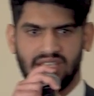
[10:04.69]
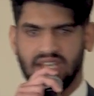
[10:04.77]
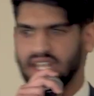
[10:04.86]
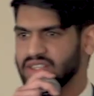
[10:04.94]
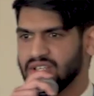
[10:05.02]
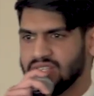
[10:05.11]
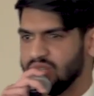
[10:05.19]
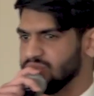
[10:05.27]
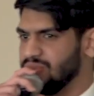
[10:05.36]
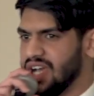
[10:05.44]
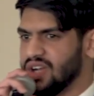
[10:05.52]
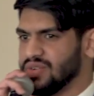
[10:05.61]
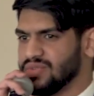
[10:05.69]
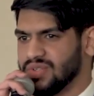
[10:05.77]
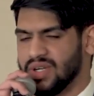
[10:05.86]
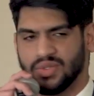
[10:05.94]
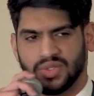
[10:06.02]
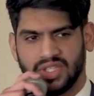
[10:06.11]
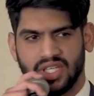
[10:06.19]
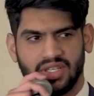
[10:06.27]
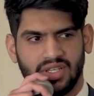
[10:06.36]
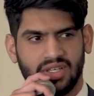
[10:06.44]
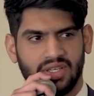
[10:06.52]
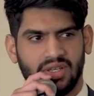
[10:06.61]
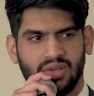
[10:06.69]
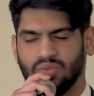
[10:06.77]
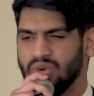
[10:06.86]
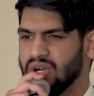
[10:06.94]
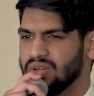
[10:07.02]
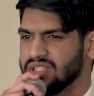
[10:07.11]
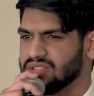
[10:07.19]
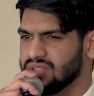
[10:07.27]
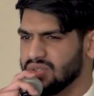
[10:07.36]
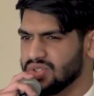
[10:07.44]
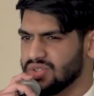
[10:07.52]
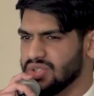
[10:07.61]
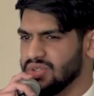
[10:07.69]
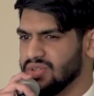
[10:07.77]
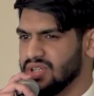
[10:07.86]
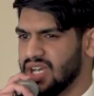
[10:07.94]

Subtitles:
And I thought that was powerful. I was like, whoa, that's so true.